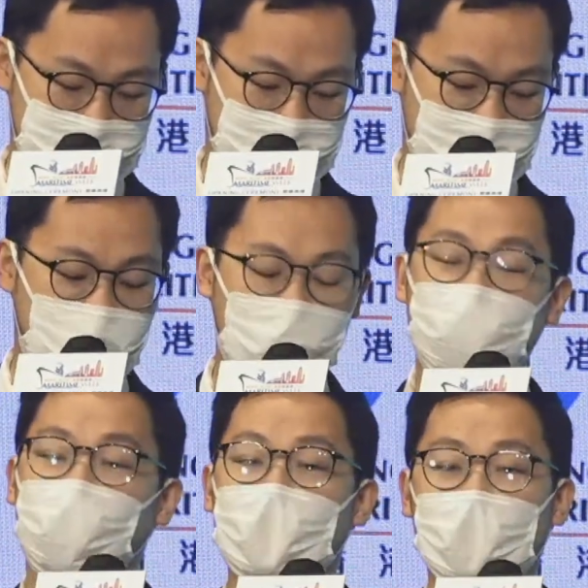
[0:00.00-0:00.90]
the Hong
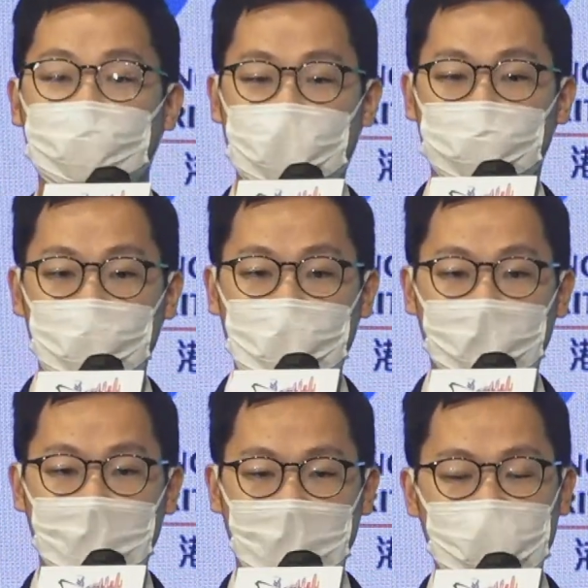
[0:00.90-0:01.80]
Kong Maritime Week
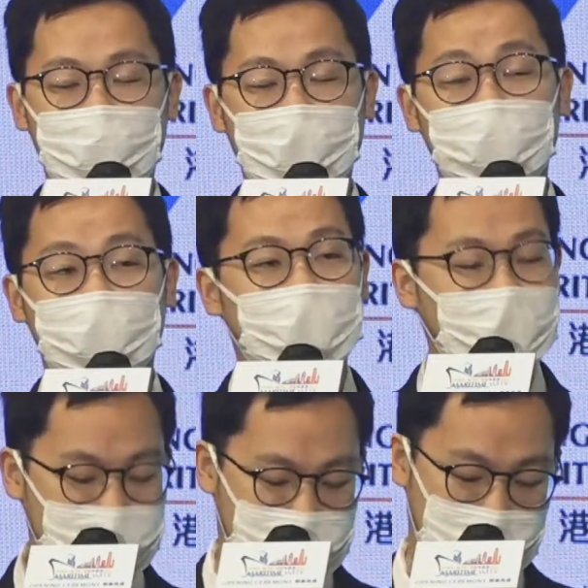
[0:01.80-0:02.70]
has become a
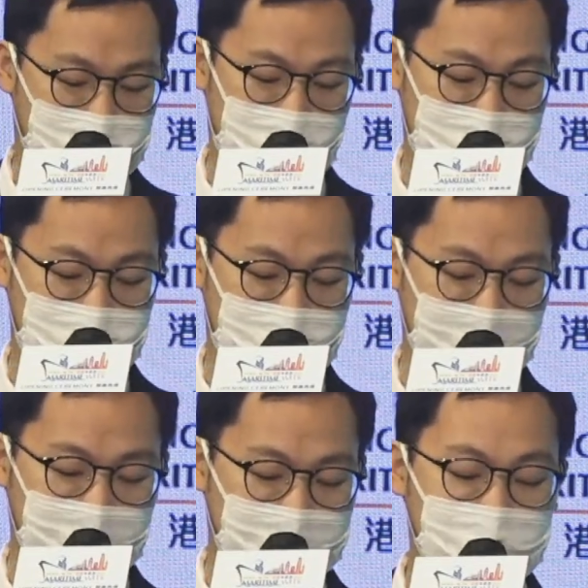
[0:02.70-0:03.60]
signature event
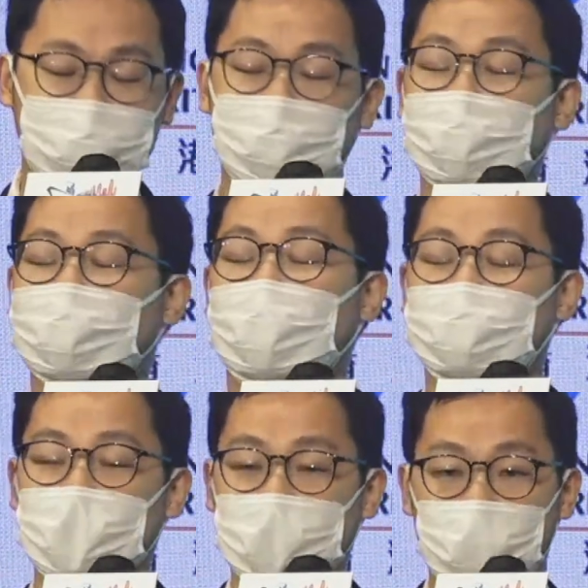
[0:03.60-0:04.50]
since its
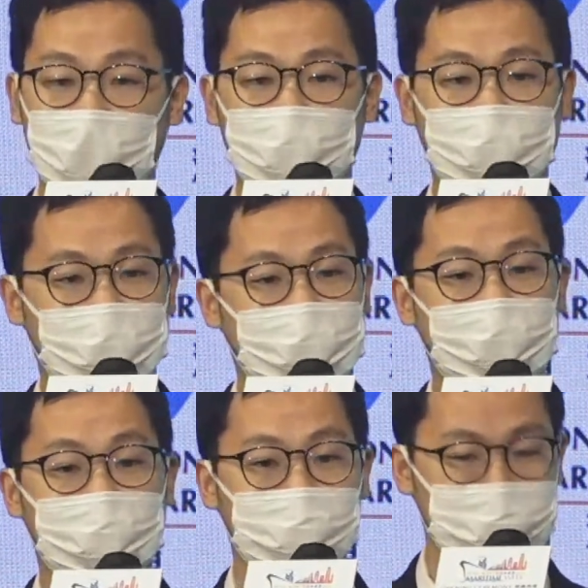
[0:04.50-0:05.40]
inception in
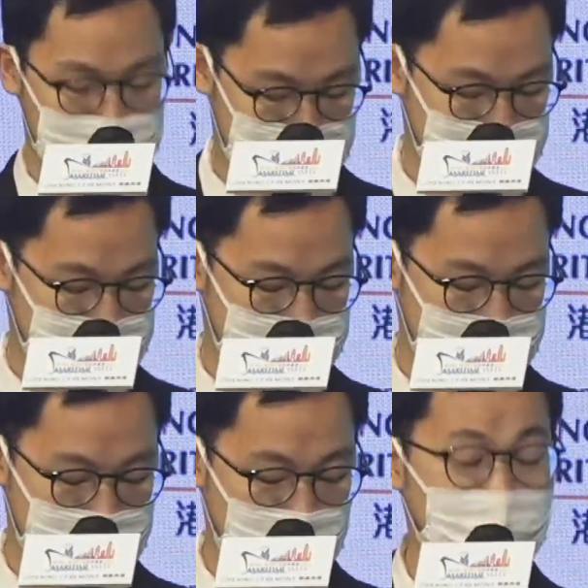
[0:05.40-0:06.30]
2016.
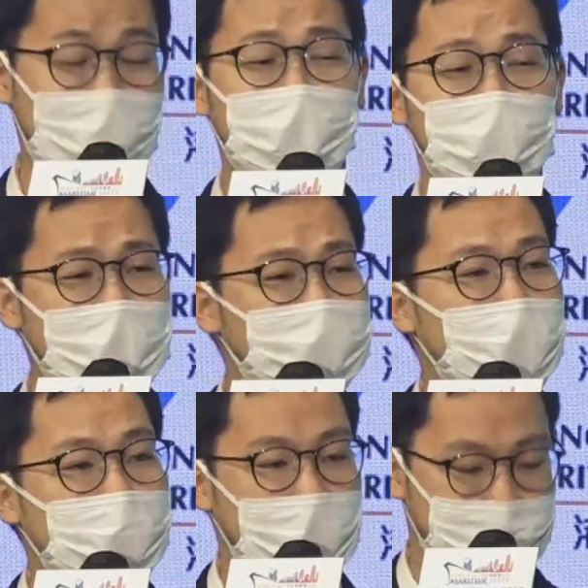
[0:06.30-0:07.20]
We have a great
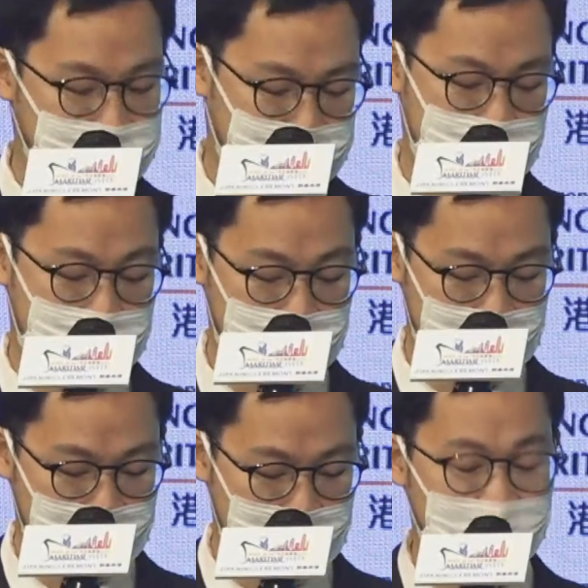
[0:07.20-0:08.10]
program this year,
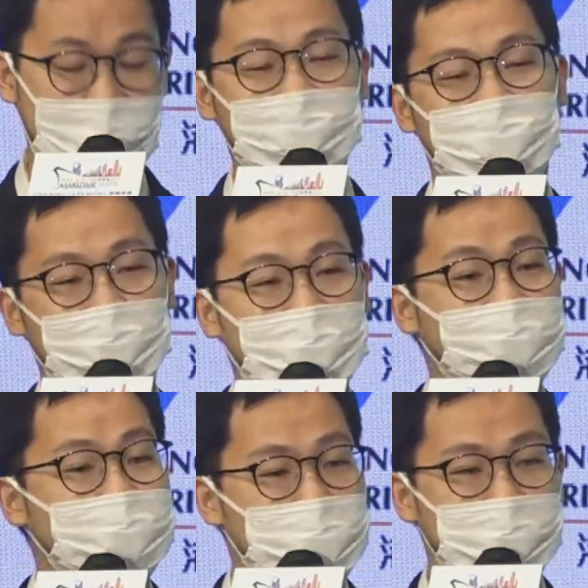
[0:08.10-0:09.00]
thanks to the
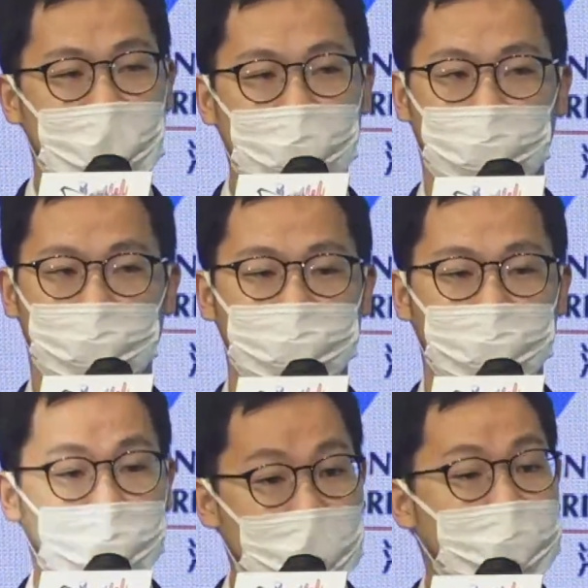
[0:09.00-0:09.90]
concerted efforts
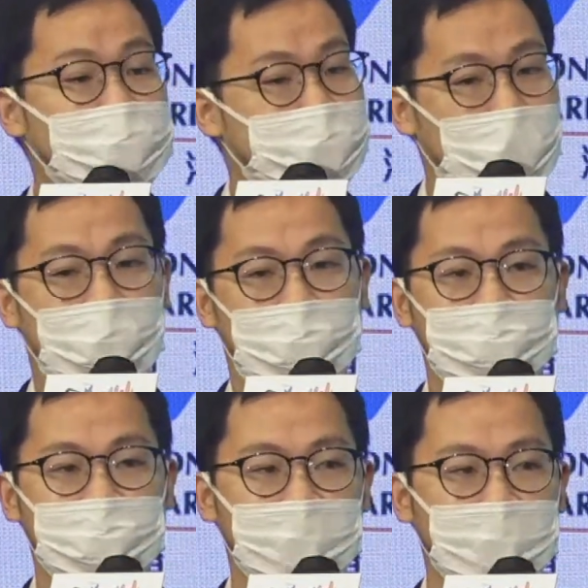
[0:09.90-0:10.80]
of various
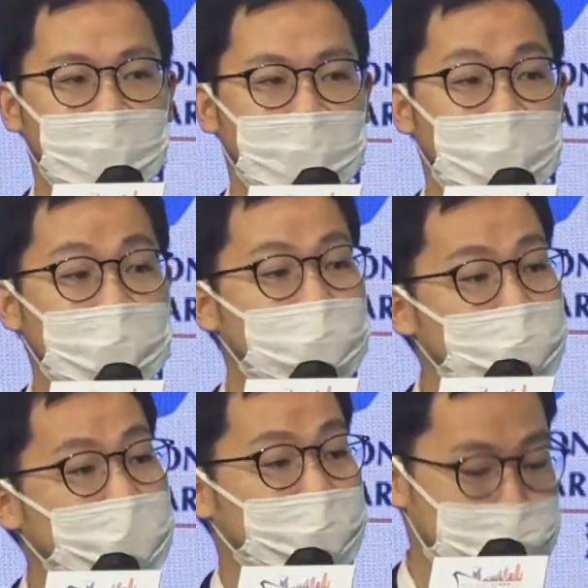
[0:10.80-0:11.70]
parties,
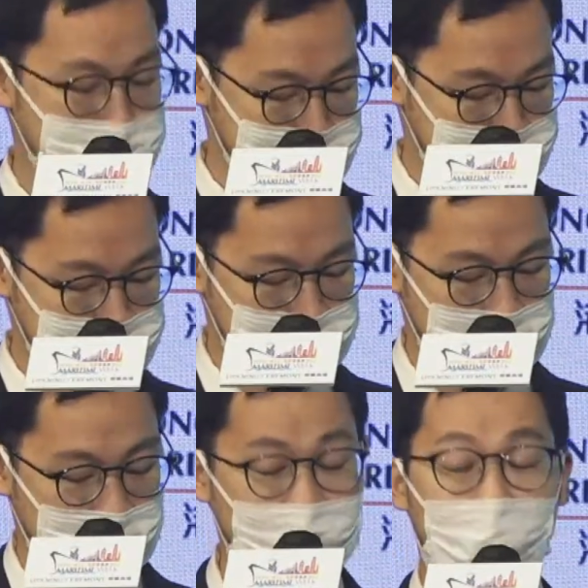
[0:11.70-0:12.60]
including
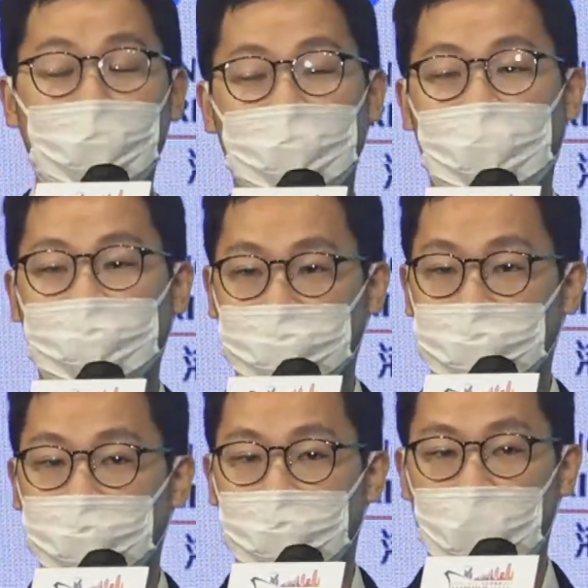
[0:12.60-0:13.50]
the
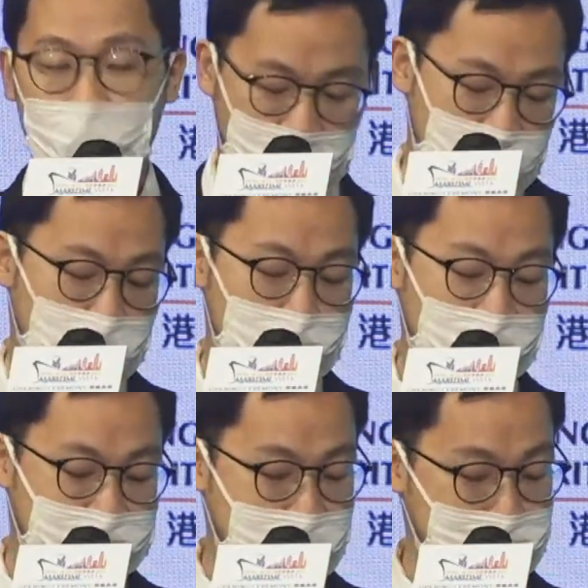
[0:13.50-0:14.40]
organizer, Hong Kong
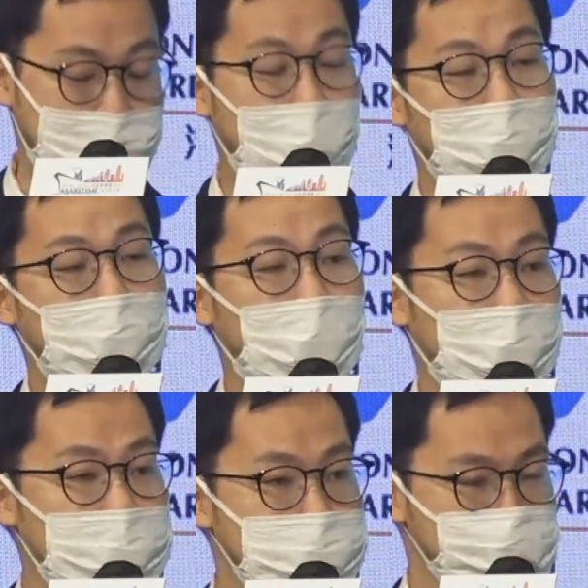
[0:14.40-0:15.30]
Maritime and Port Board,